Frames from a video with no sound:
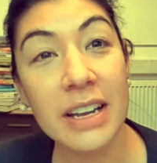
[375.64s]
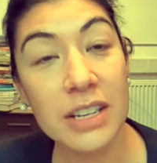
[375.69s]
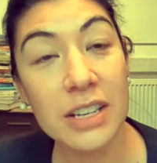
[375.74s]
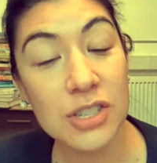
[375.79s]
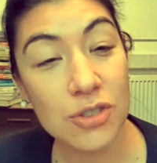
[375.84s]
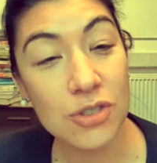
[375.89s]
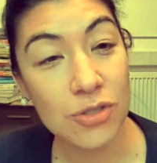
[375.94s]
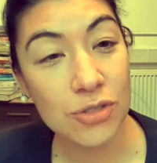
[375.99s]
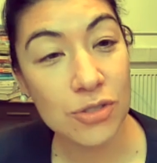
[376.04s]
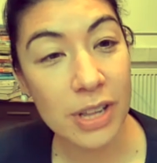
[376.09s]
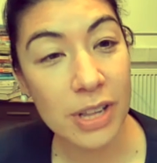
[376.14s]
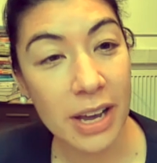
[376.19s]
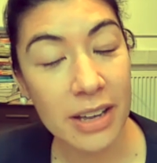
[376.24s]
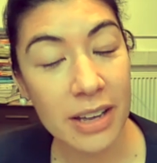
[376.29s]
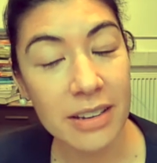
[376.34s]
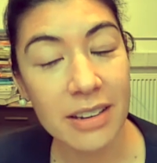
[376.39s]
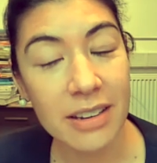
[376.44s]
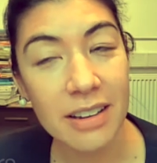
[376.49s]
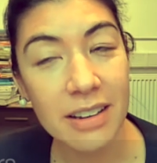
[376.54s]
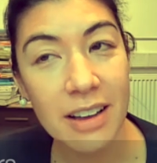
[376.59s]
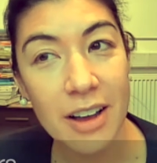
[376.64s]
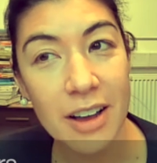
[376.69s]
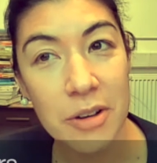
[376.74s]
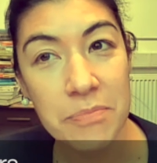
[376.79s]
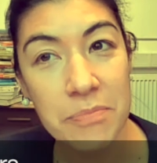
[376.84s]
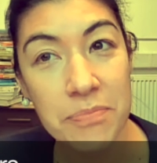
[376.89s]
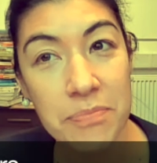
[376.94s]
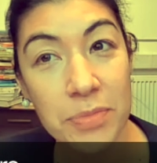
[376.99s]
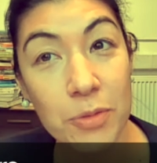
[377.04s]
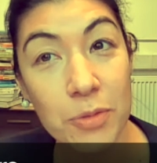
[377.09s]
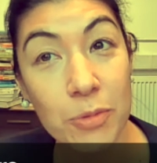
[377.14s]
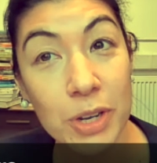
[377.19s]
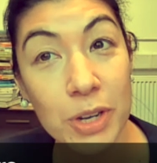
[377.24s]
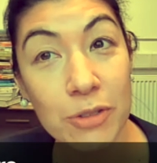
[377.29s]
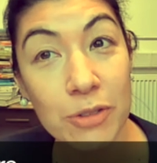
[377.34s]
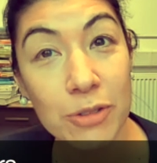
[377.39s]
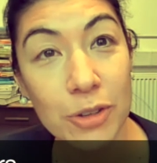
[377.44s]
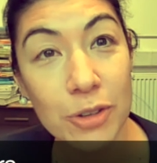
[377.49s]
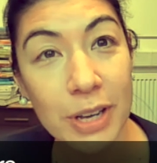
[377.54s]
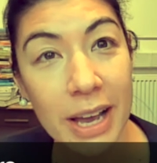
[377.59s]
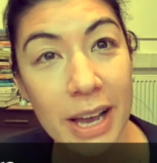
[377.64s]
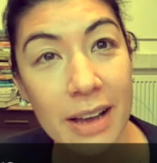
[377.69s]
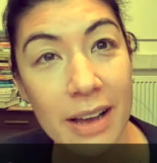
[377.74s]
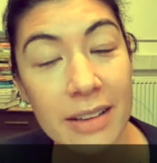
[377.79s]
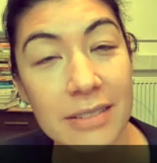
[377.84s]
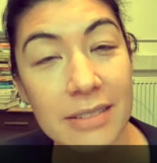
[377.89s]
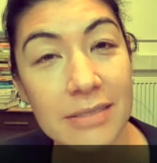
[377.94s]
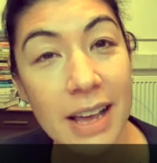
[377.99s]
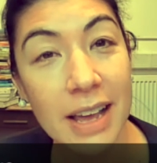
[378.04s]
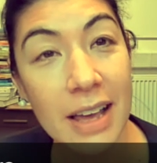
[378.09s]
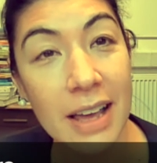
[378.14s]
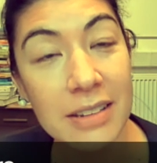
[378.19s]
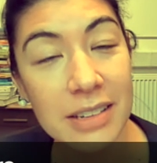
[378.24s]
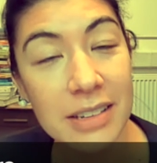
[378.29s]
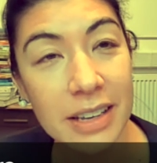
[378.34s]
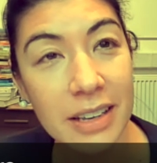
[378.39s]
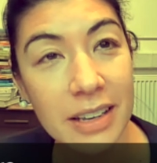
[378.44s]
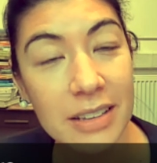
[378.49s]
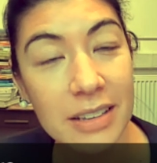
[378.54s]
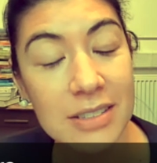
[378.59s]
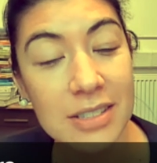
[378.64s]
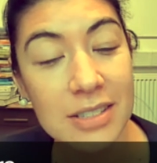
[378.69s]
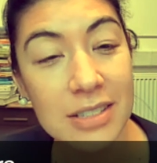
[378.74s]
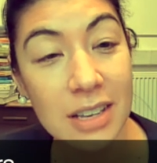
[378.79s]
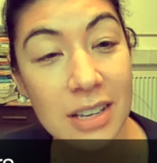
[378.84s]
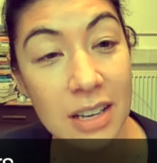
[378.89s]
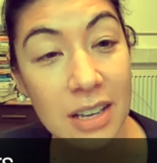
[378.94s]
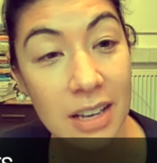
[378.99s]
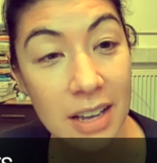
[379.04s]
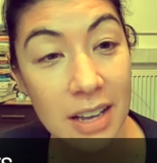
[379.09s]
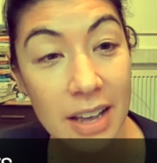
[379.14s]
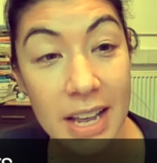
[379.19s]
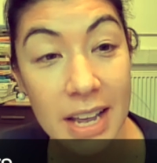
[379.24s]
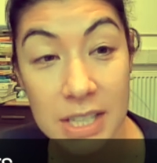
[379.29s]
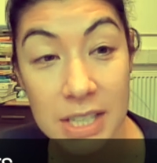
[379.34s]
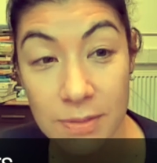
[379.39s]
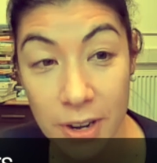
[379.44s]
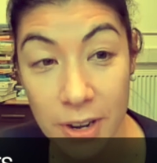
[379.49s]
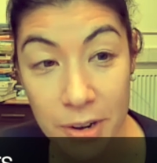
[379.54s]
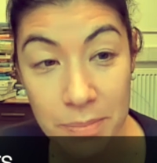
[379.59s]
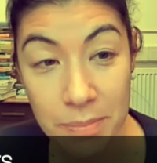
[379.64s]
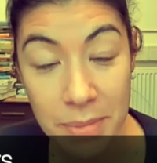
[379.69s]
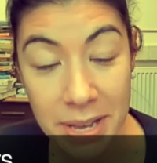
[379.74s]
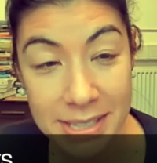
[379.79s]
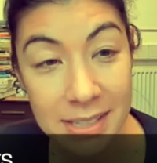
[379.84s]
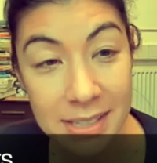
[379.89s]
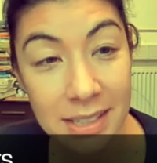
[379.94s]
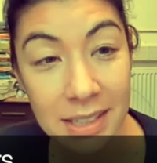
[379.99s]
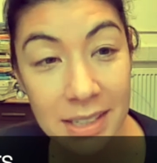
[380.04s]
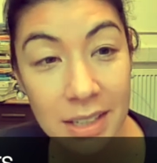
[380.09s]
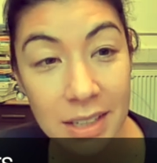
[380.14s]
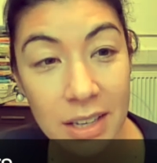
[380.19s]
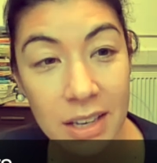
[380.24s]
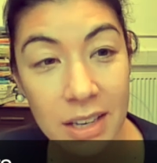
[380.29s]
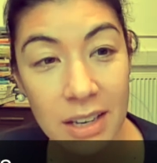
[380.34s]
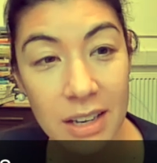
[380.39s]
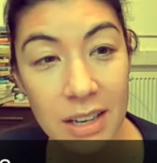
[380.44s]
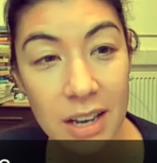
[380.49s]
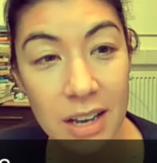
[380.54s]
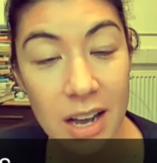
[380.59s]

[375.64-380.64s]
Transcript: It is true that when you look at endings, it's very messy.